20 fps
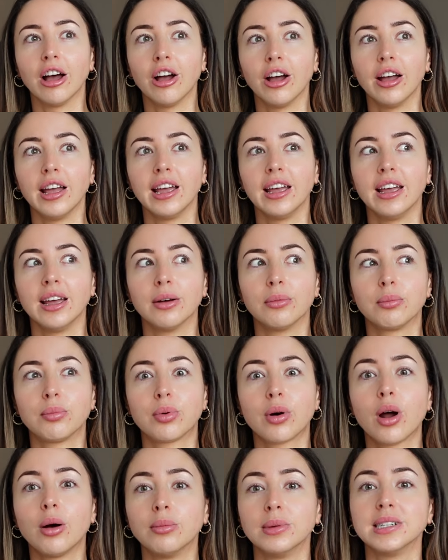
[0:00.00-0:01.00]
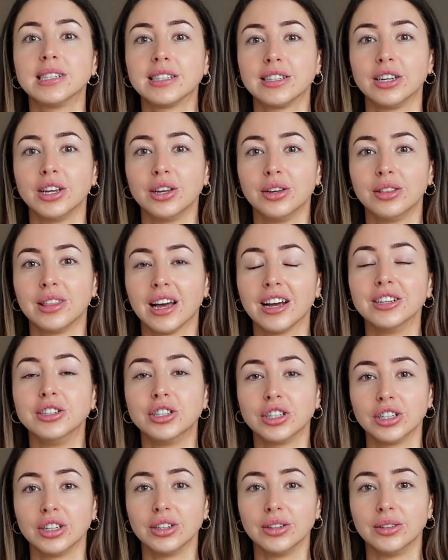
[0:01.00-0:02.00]
I promise you that I
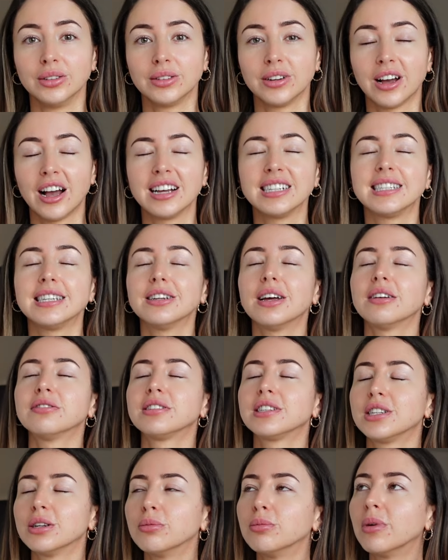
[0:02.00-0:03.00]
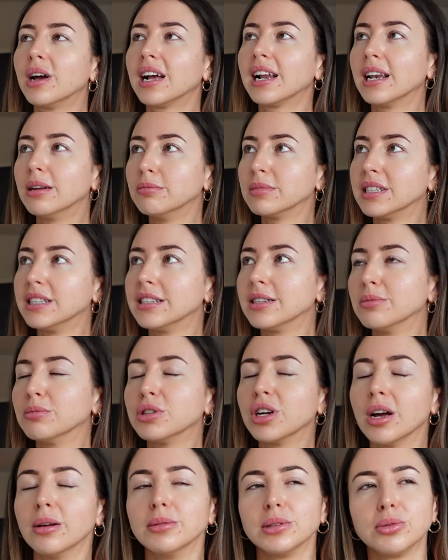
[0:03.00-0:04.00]
do. I still have some glimpses
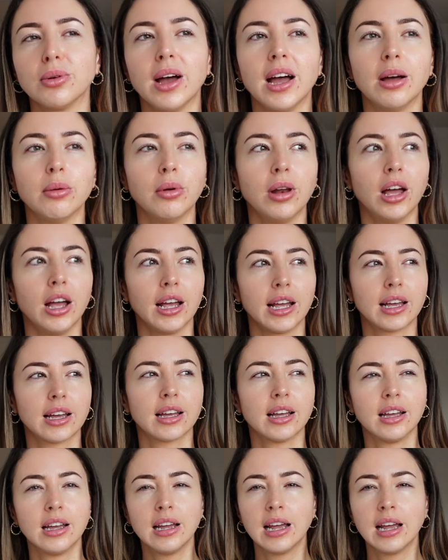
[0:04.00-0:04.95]
sometimes where I'm like,